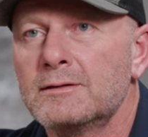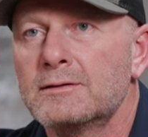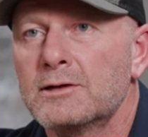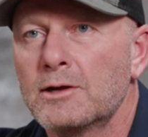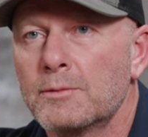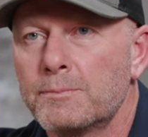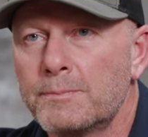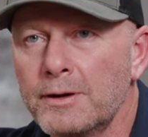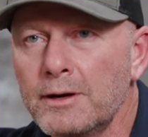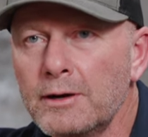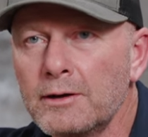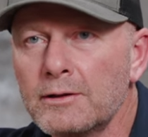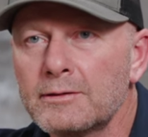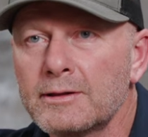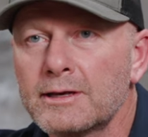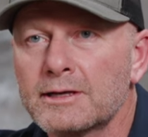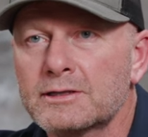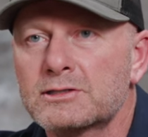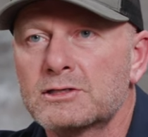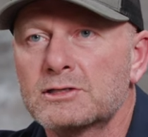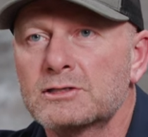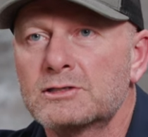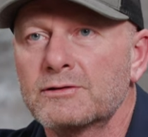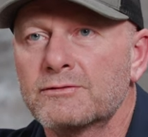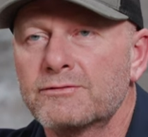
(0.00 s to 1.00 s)
Now,
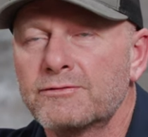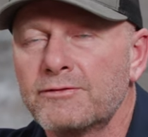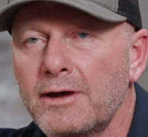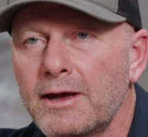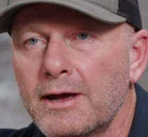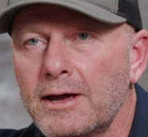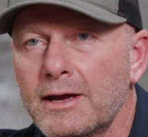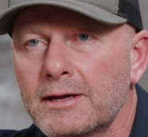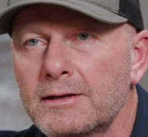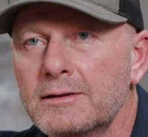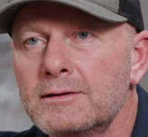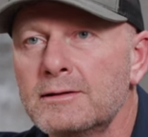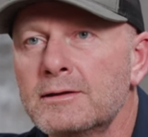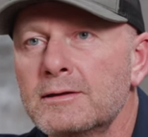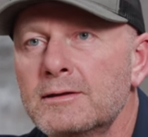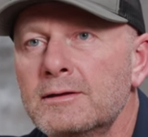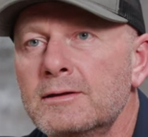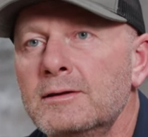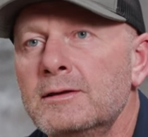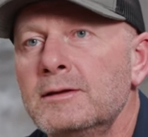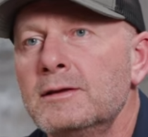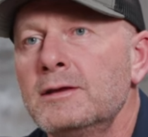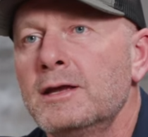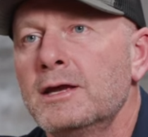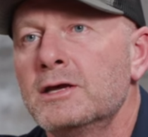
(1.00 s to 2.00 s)
parallax is defined
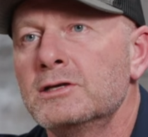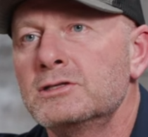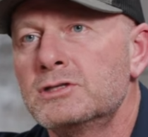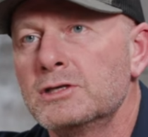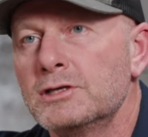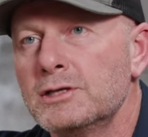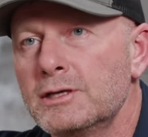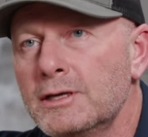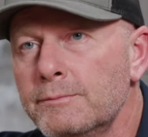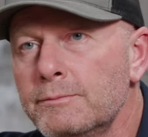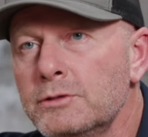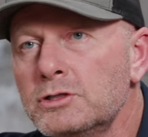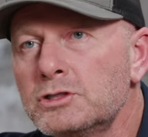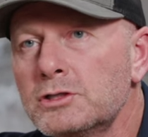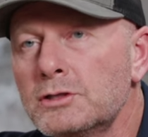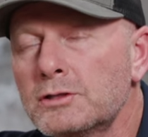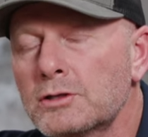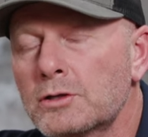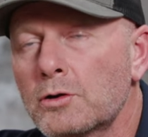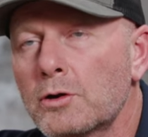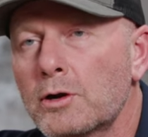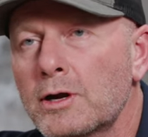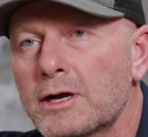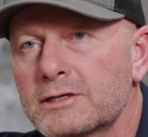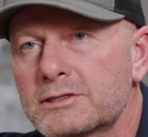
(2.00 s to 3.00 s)
as the image of the
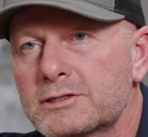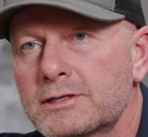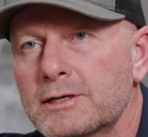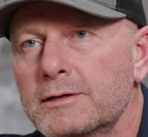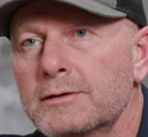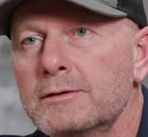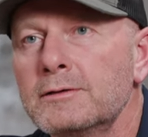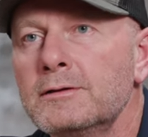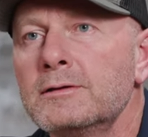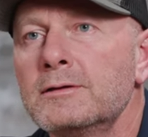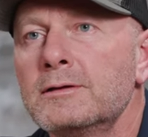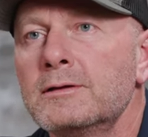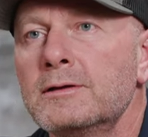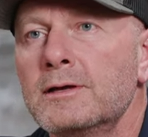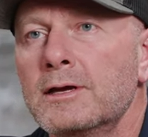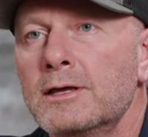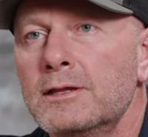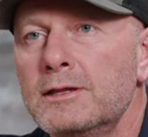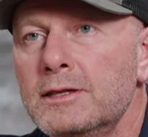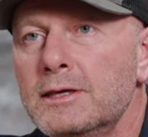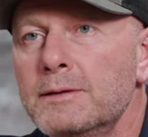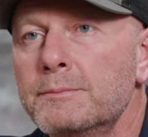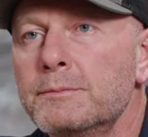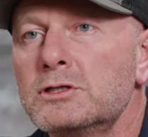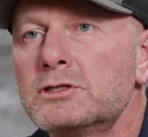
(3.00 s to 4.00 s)
crosshair and
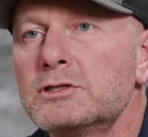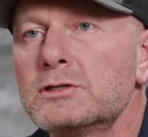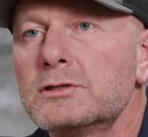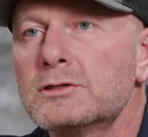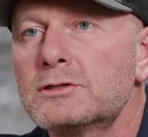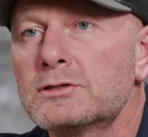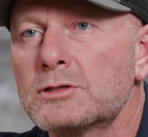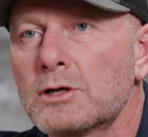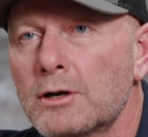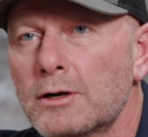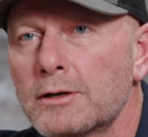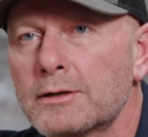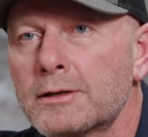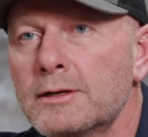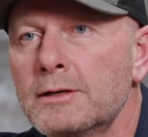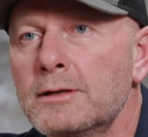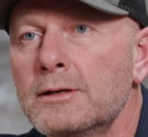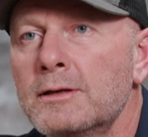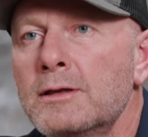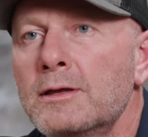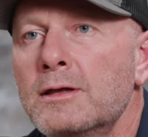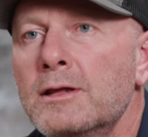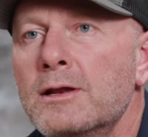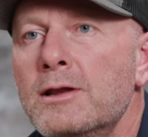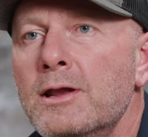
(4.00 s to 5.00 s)
the image of the target
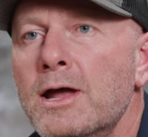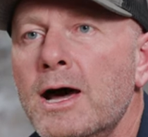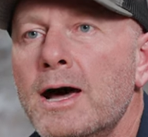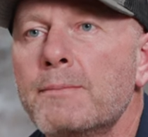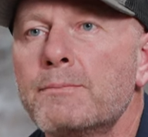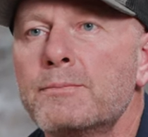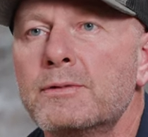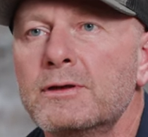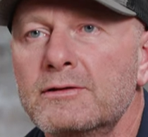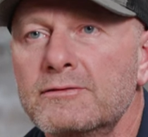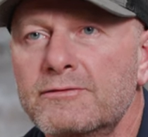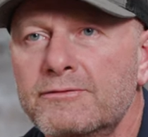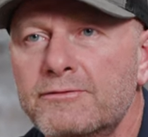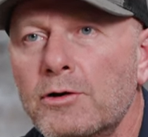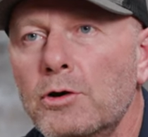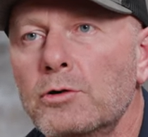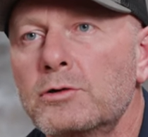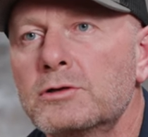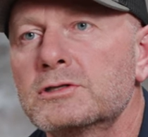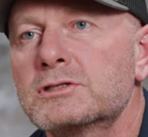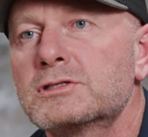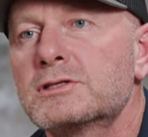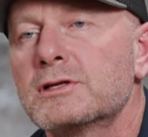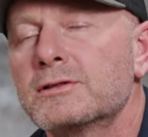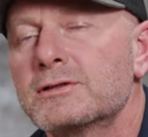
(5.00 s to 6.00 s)
not being
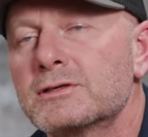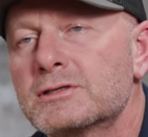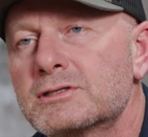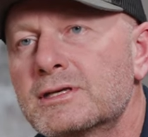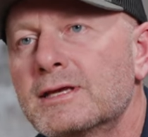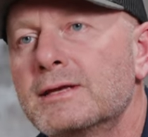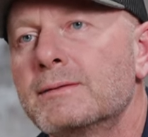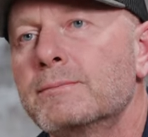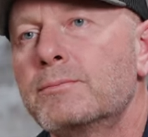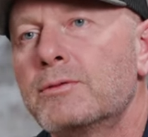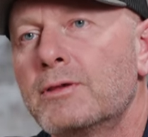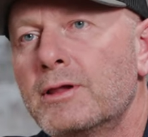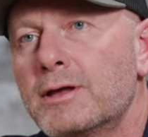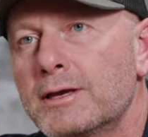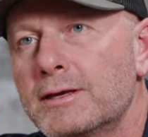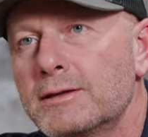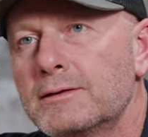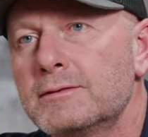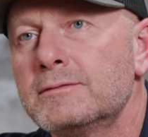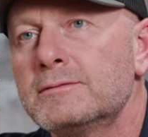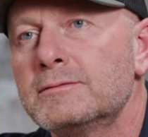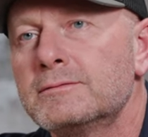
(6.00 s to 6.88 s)
focused on the same plane.